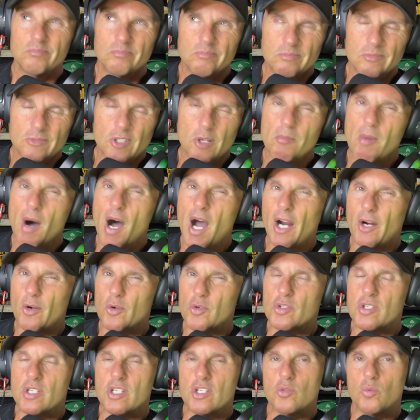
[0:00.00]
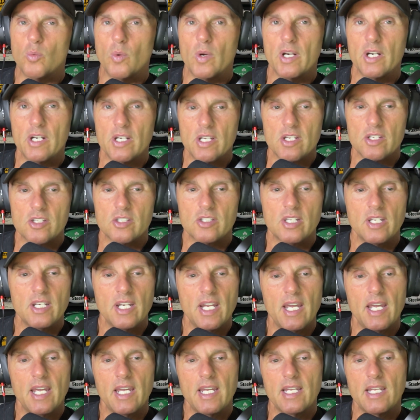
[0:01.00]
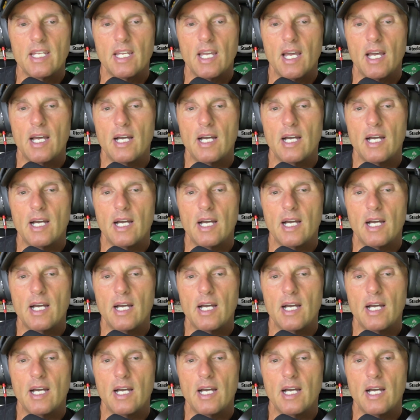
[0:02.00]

democracy is what it is today,